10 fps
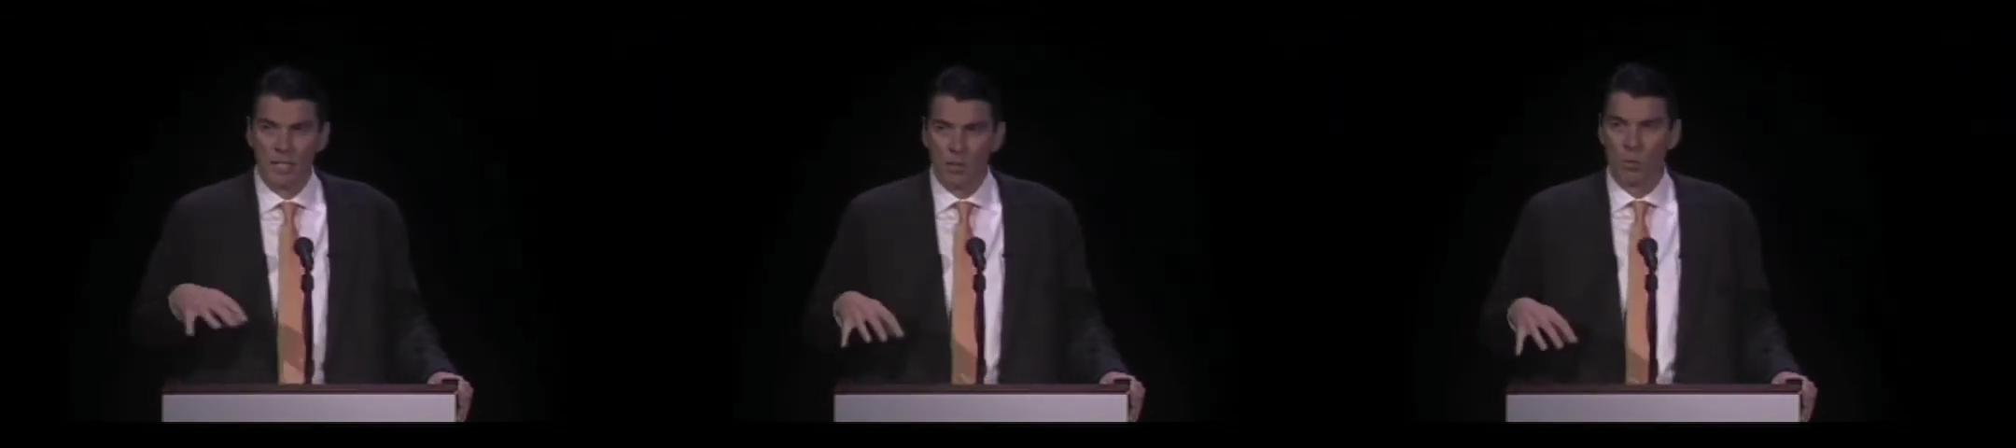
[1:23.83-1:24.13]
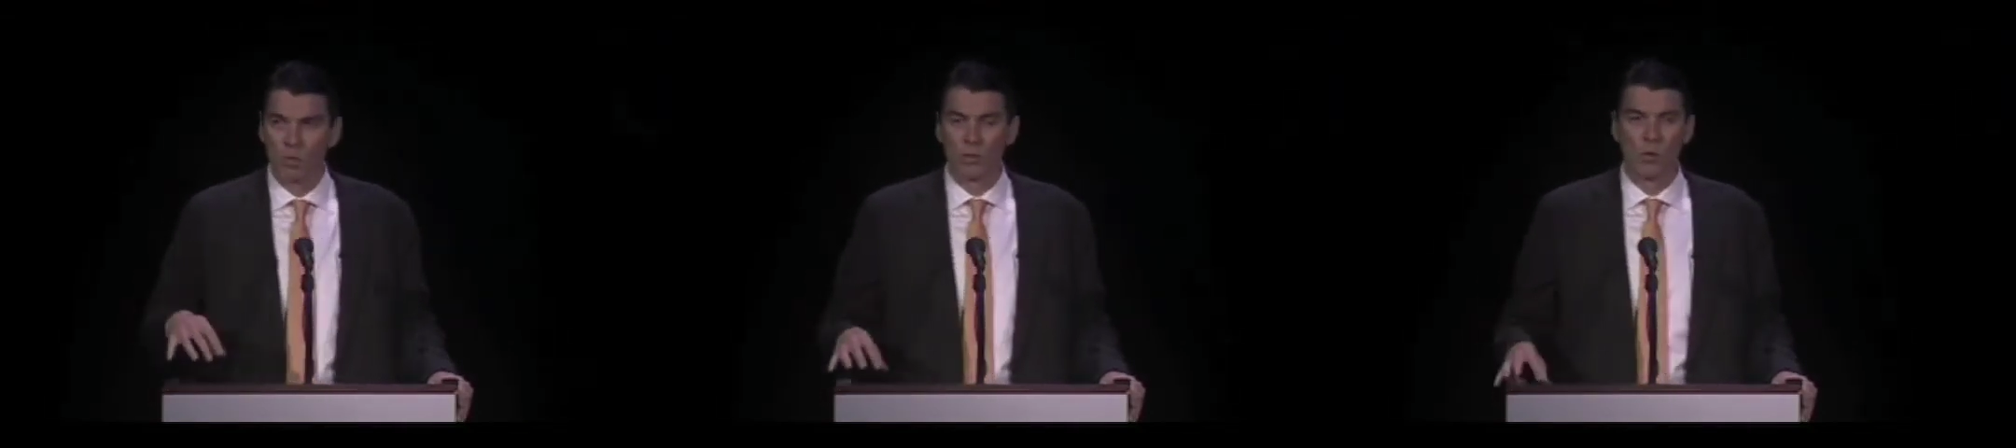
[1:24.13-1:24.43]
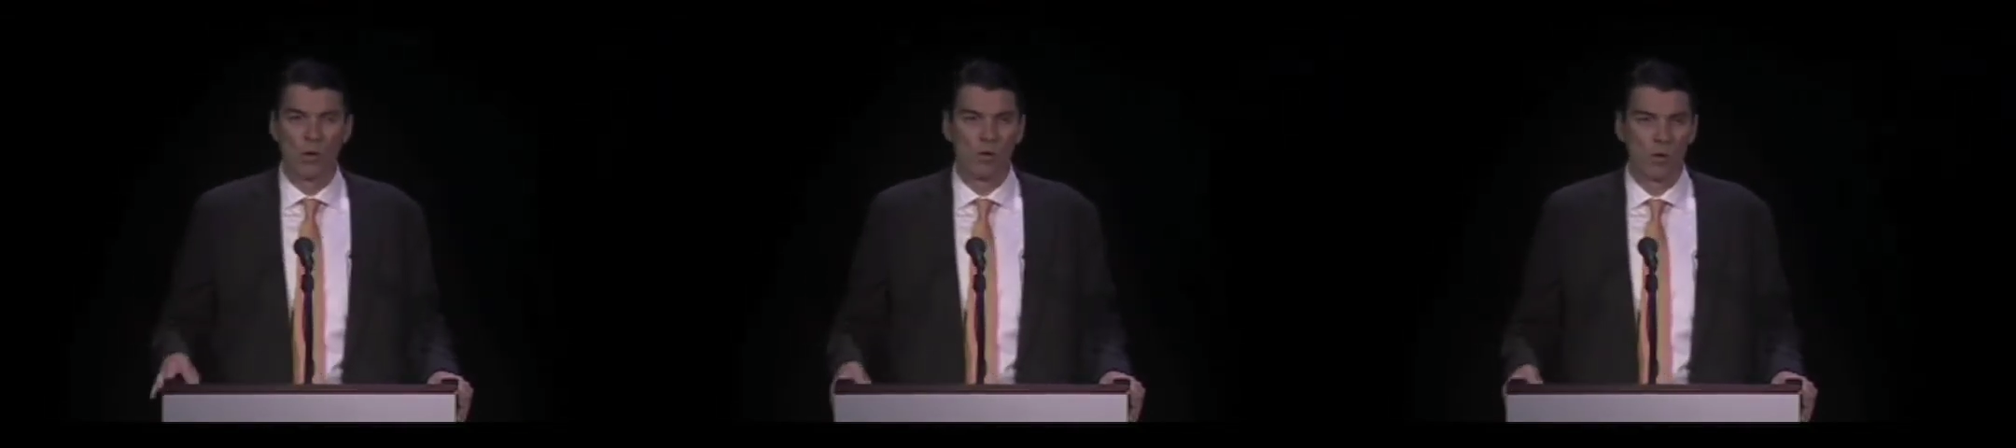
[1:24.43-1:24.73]
we were doing
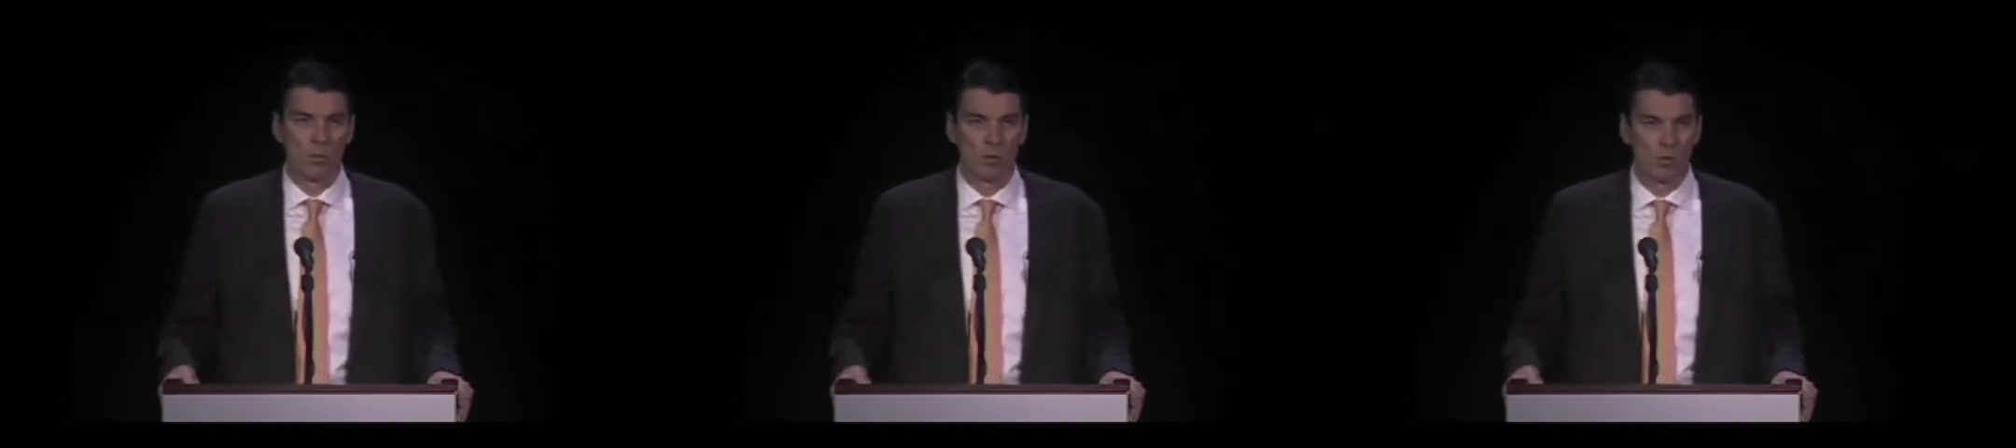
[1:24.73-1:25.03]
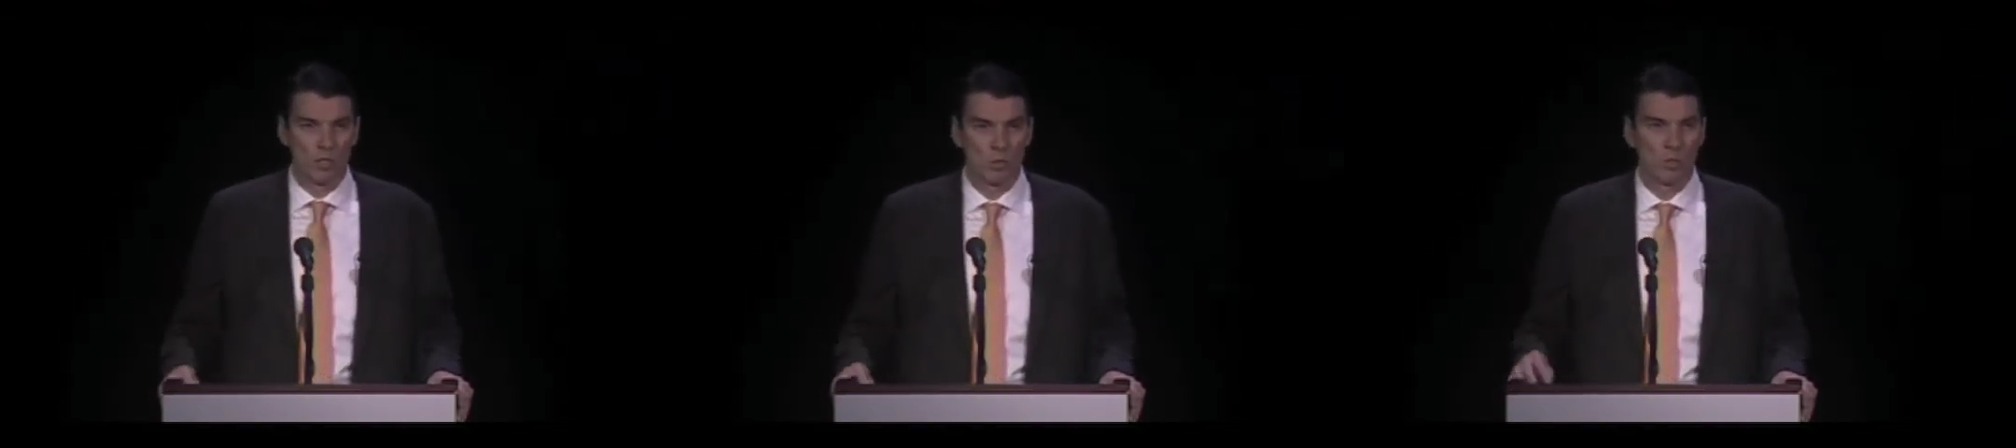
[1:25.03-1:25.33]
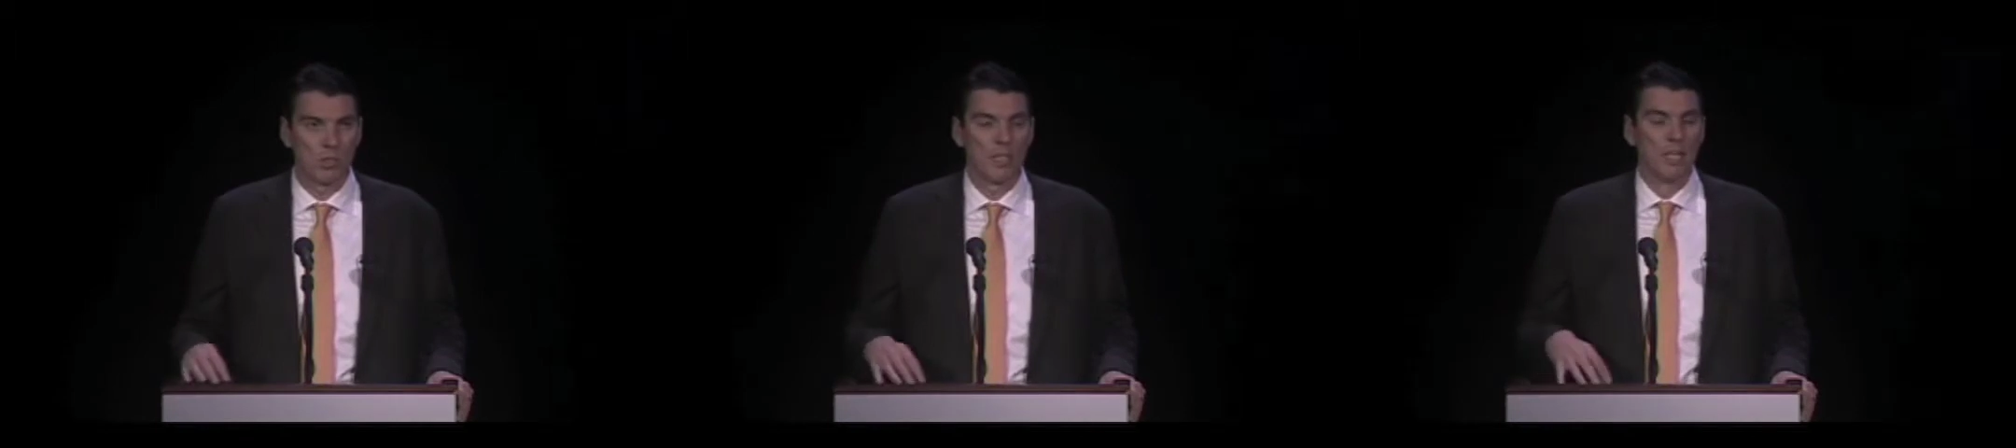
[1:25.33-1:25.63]
our normal
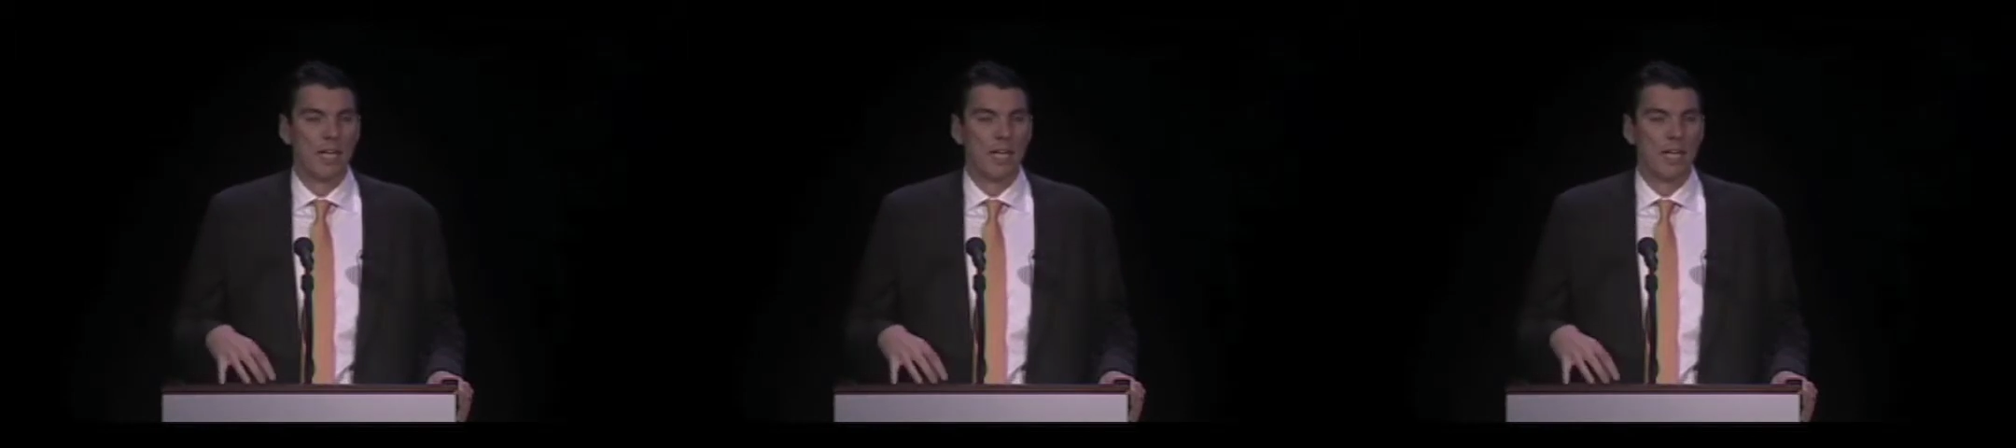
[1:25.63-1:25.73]
ritual,